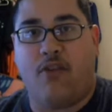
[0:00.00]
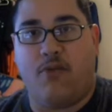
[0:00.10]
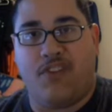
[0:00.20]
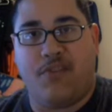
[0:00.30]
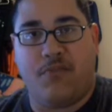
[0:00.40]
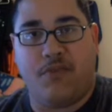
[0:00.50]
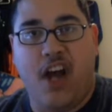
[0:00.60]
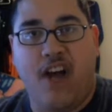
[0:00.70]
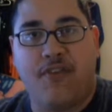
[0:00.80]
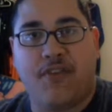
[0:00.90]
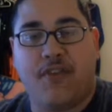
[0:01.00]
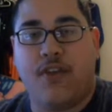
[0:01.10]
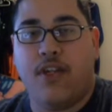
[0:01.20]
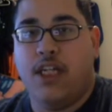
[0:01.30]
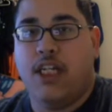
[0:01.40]
with some tufts
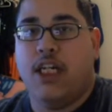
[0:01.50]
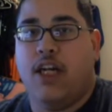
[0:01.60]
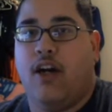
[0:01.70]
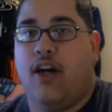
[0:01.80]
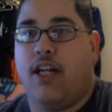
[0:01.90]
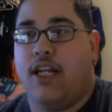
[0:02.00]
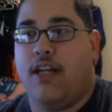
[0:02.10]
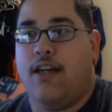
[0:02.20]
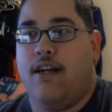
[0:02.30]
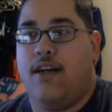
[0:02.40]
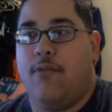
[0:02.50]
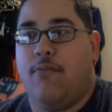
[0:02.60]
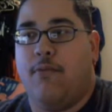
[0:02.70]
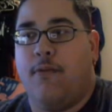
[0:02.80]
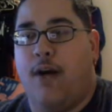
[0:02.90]
on it.
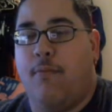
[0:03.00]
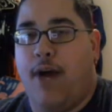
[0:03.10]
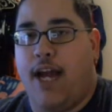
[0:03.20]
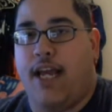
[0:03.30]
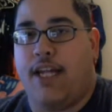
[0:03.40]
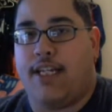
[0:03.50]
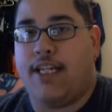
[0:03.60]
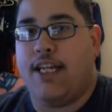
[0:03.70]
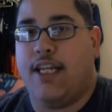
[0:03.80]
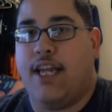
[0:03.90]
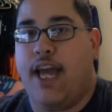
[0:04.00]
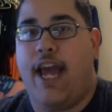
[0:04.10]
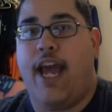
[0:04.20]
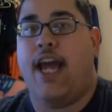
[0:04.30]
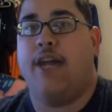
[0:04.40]
My idea
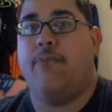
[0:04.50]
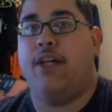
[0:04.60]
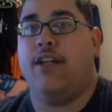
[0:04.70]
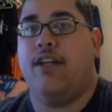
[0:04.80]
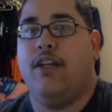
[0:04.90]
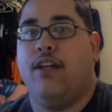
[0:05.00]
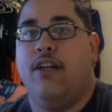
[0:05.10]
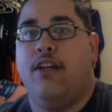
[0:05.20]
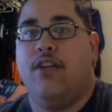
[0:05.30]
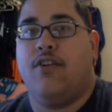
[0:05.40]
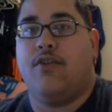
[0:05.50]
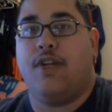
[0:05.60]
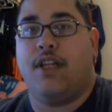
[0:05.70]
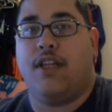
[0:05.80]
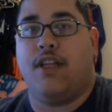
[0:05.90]
had been to
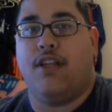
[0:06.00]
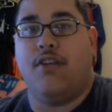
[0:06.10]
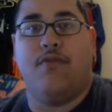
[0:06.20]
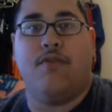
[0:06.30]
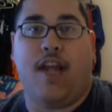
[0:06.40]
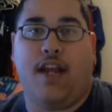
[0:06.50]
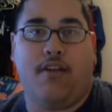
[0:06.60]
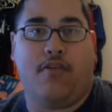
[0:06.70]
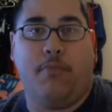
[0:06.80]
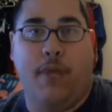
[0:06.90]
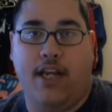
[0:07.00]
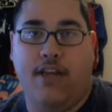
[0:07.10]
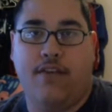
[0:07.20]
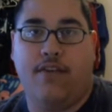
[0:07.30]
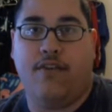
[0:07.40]
get the new technical
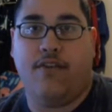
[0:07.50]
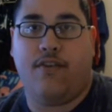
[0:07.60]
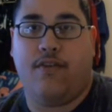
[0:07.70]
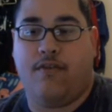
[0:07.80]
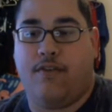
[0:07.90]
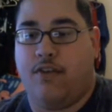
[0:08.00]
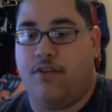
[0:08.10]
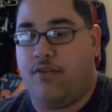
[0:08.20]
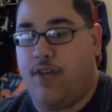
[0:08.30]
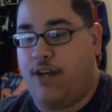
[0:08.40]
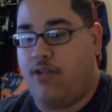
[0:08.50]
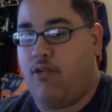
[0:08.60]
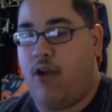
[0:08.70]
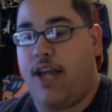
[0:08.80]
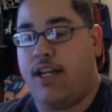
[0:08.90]
paint to do that
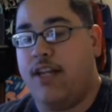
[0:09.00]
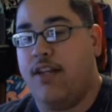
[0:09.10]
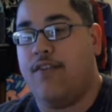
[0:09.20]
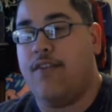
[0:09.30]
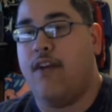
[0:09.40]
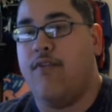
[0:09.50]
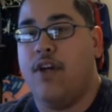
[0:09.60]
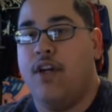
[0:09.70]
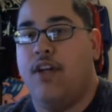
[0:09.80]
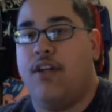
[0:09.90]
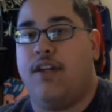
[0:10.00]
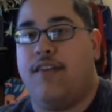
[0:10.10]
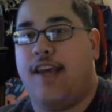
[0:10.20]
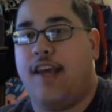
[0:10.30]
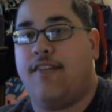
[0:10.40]
crackiness stuff to
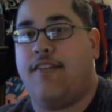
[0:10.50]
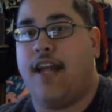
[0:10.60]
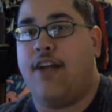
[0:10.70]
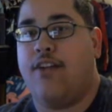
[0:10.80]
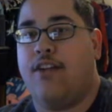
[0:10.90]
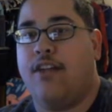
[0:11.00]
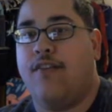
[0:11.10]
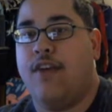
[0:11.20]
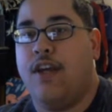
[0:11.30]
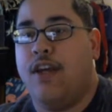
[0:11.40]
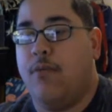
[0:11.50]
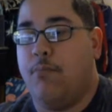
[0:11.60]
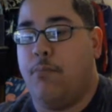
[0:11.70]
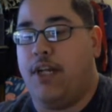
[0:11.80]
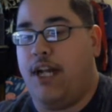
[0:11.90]
test it out on these,
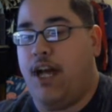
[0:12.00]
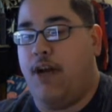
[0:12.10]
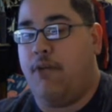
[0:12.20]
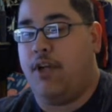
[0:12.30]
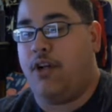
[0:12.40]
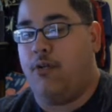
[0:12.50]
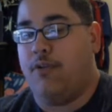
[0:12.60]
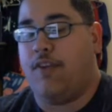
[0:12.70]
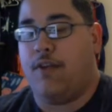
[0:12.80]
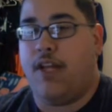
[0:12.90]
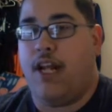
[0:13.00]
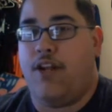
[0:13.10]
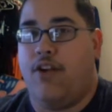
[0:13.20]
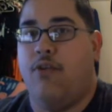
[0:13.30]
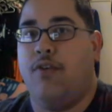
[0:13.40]
but I want to go with something that I
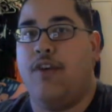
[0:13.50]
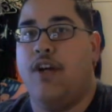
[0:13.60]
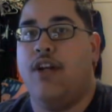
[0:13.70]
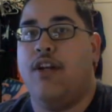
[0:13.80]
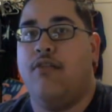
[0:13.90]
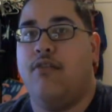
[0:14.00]
know is good,